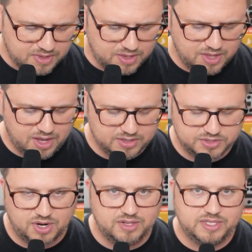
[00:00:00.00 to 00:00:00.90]
Uh,
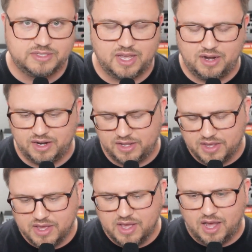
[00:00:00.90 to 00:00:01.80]
starting this Saturday.
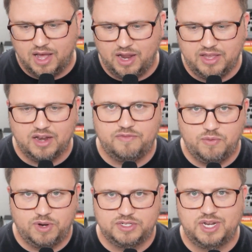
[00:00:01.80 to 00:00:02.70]
Uh, again, if you
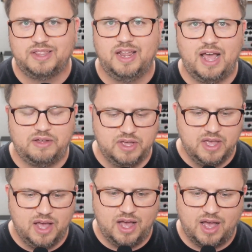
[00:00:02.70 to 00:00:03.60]
want to check that out,
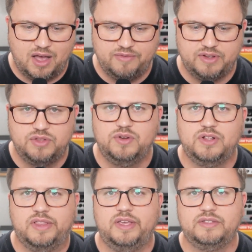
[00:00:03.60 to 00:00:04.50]
uh, I've included a
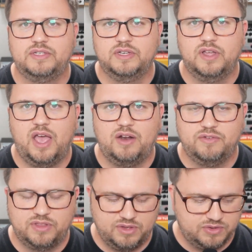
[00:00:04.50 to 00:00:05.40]
link to head
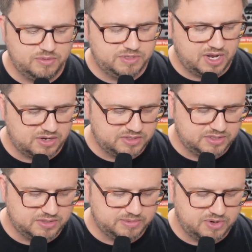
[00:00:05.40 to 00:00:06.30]
over to the YouTube channel to
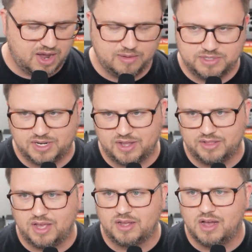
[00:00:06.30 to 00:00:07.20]
subscribe, check
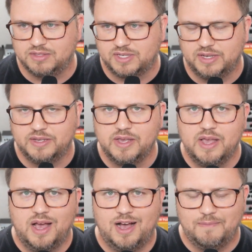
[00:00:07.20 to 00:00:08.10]
out that content.
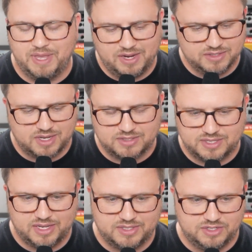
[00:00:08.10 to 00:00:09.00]
Um, here's I'll
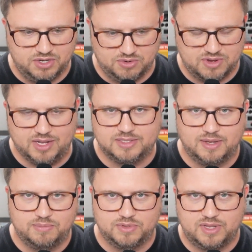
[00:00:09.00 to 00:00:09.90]
say as a general
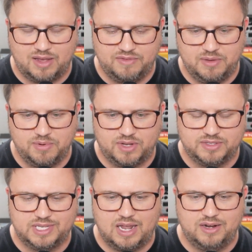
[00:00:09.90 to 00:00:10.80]
concept. We'll dive deeper on
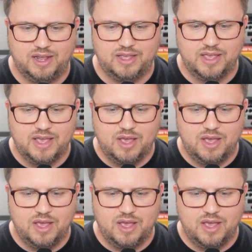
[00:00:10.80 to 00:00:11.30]
Saturday.